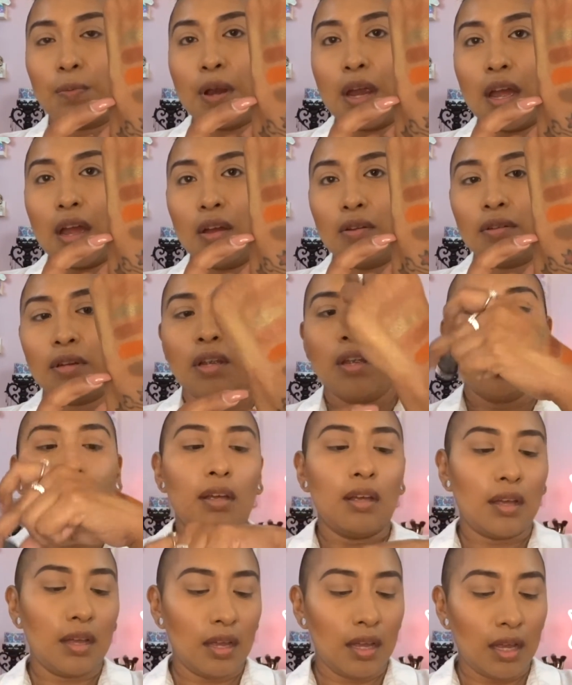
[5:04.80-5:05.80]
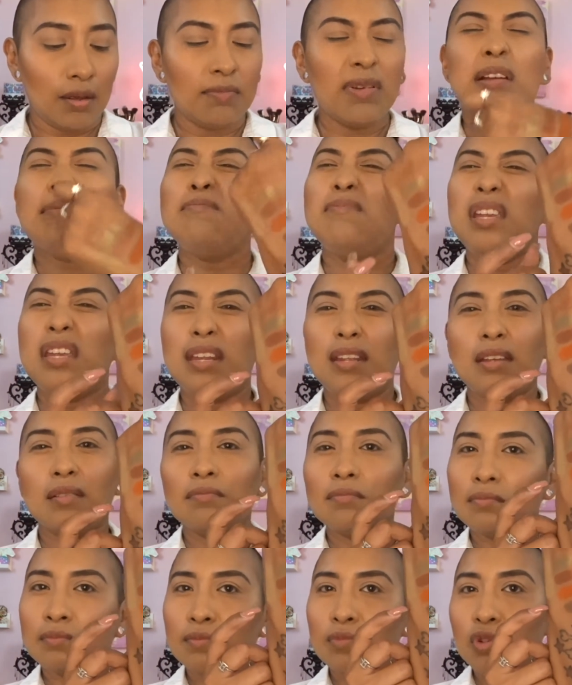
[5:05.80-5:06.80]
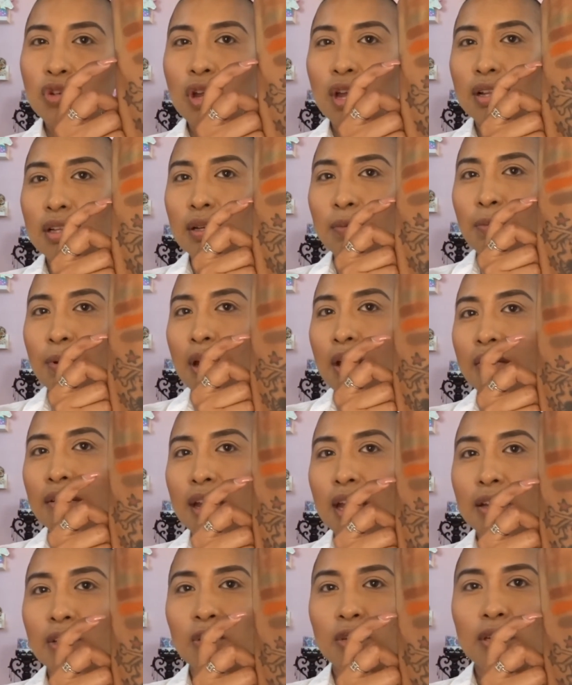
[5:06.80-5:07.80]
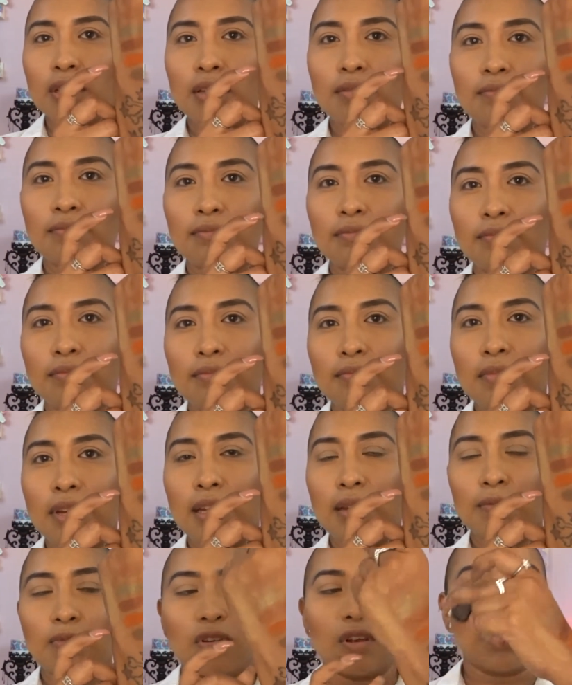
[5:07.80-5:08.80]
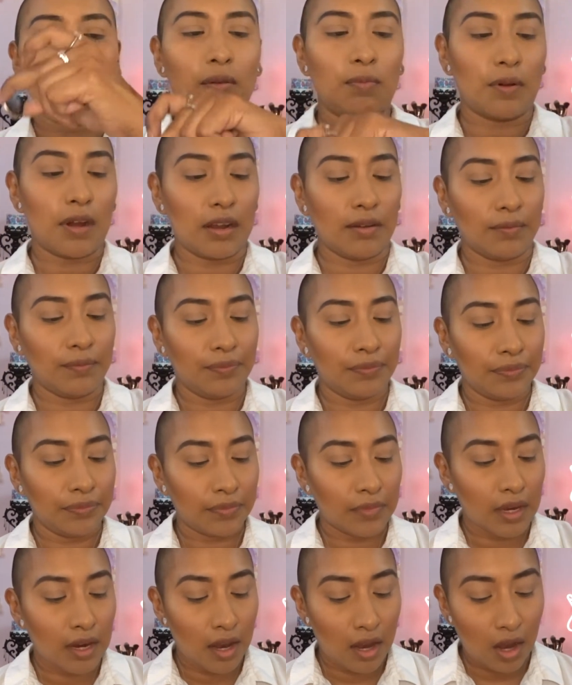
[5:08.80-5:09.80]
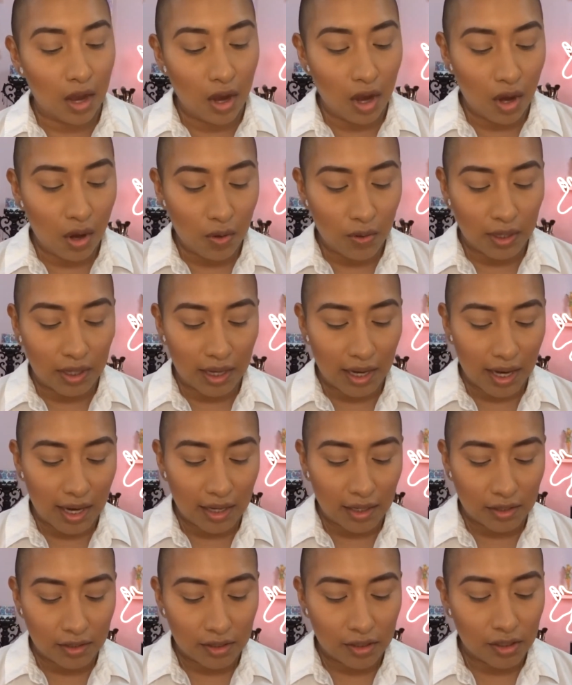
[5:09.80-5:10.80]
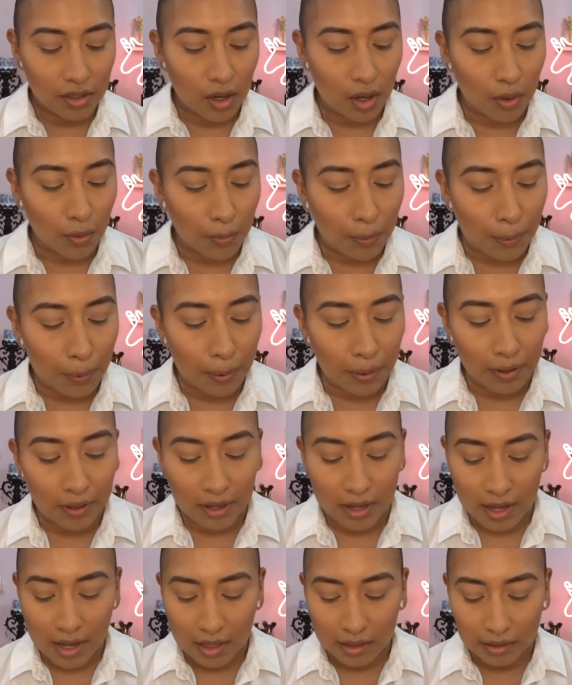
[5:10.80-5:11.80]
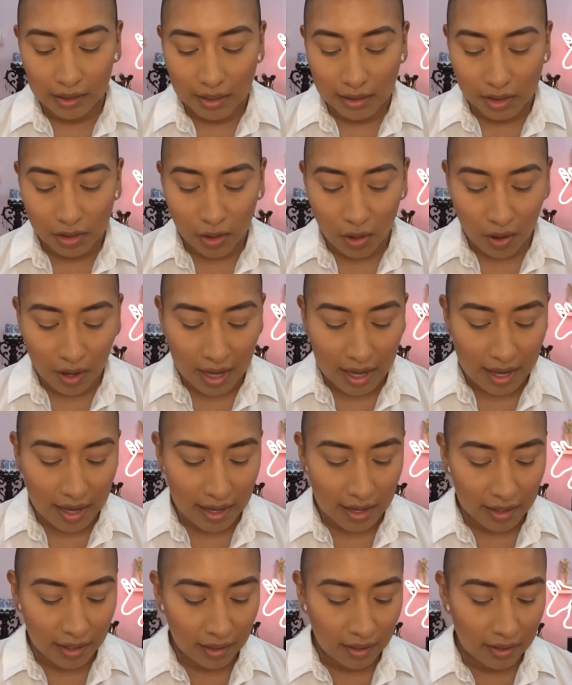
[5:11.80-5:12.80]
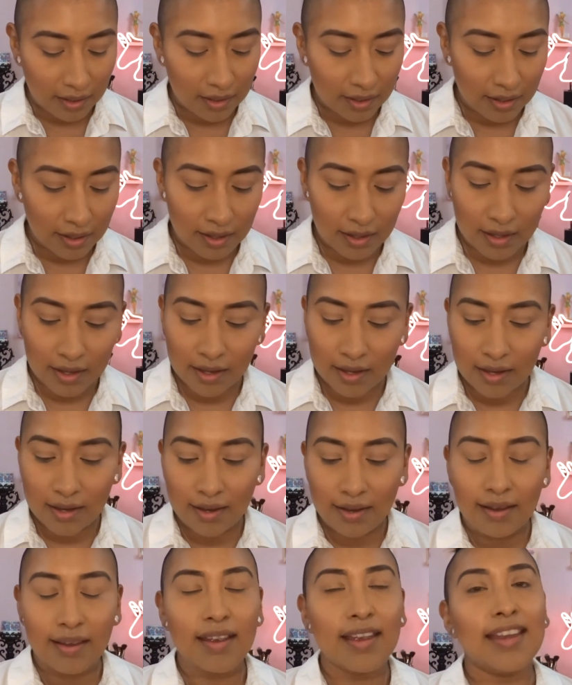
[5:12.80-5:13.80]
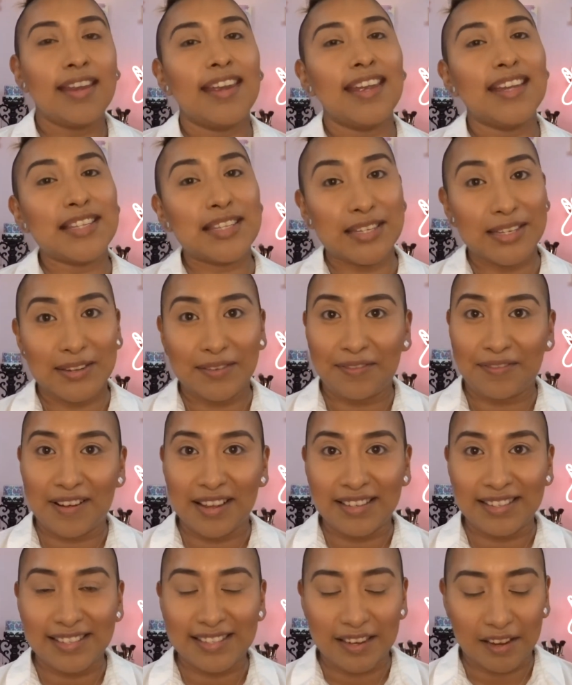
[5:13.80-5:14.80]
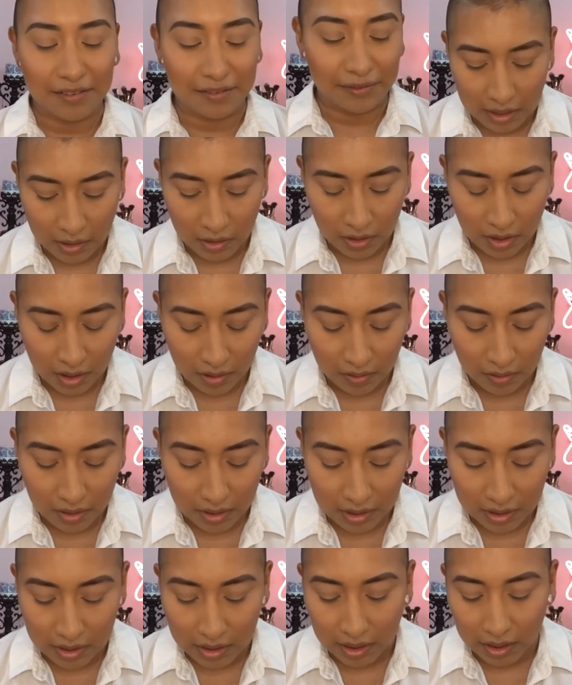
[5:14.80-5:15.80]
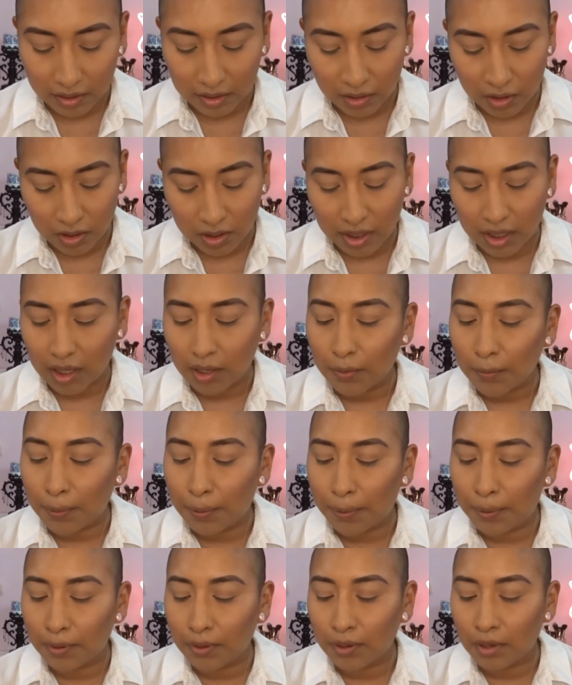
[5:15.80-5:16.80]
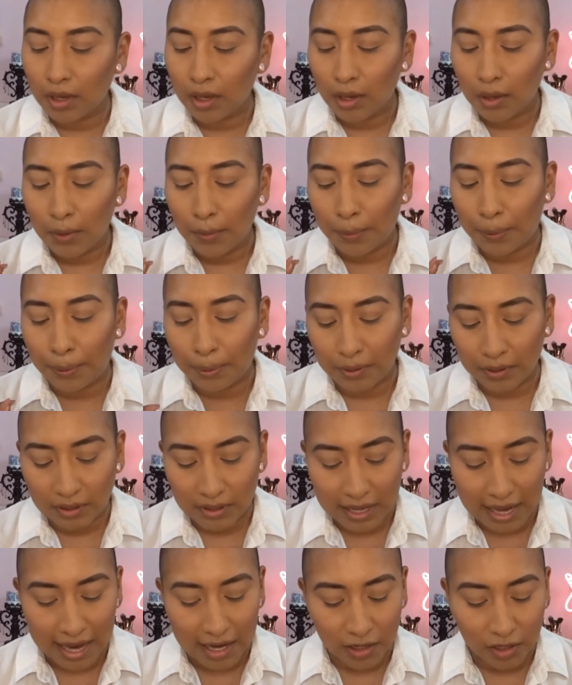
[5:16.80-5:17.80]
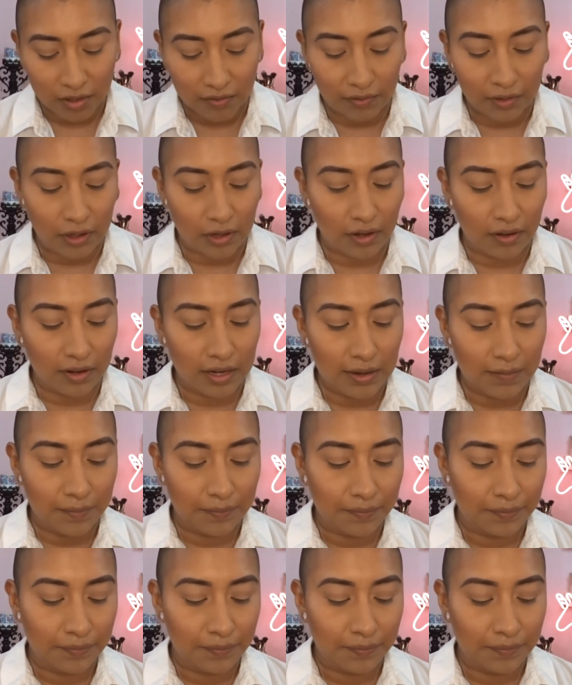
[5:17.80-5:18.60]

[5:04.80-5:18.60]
brown, medium chocolate brown, actually, medium chocolate brown. Okay, so let's go ahead and get to the fun stuff. I'm actually going to take the shade Dash of Curry.